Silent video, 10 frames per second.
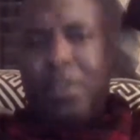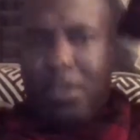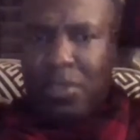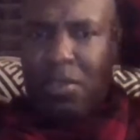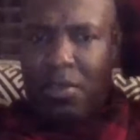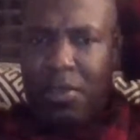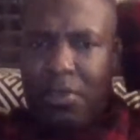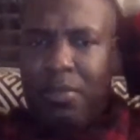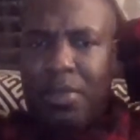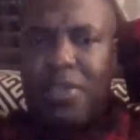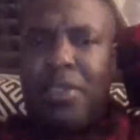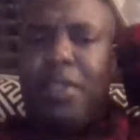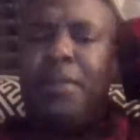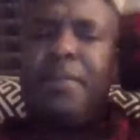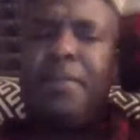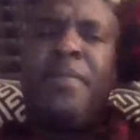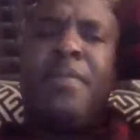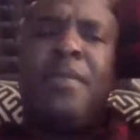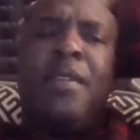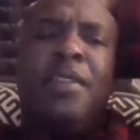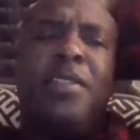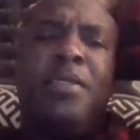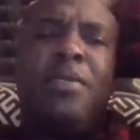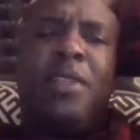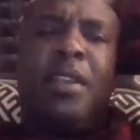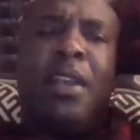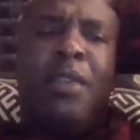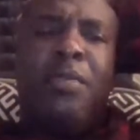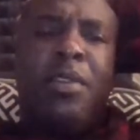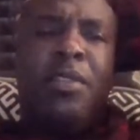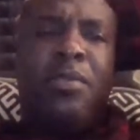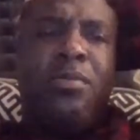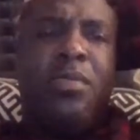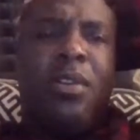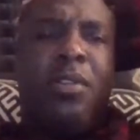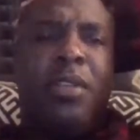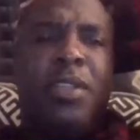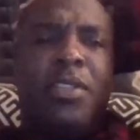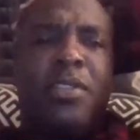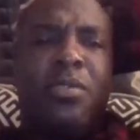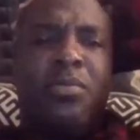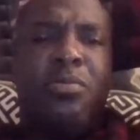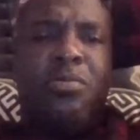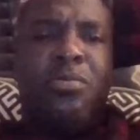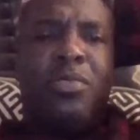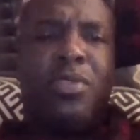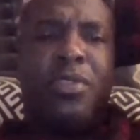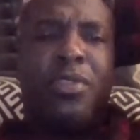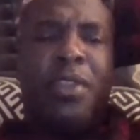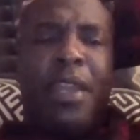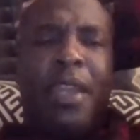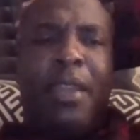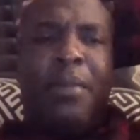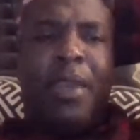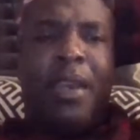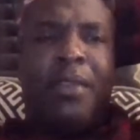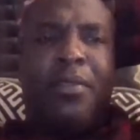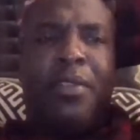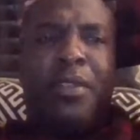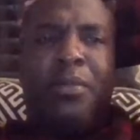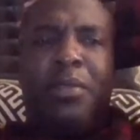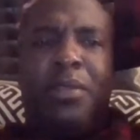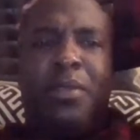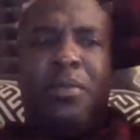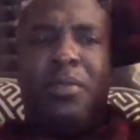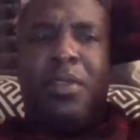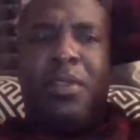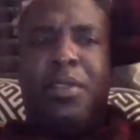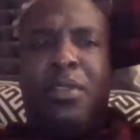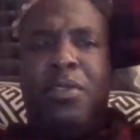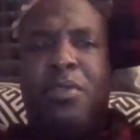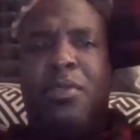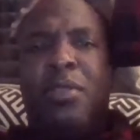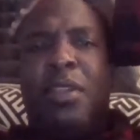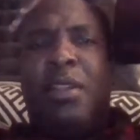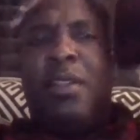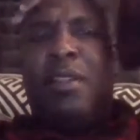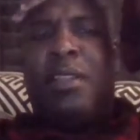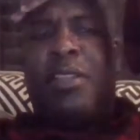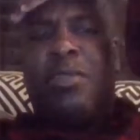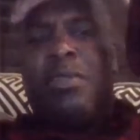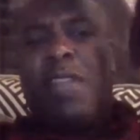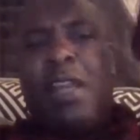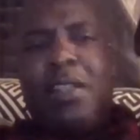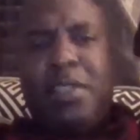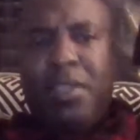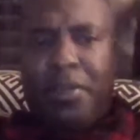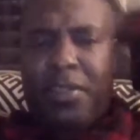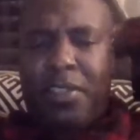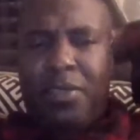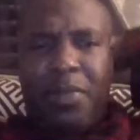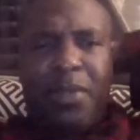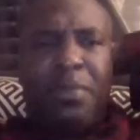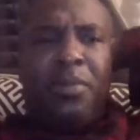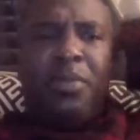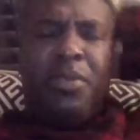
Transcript: there talking on a bus stop, and she was like, I wonder who are all these schools named after, and what are, the totality of these people,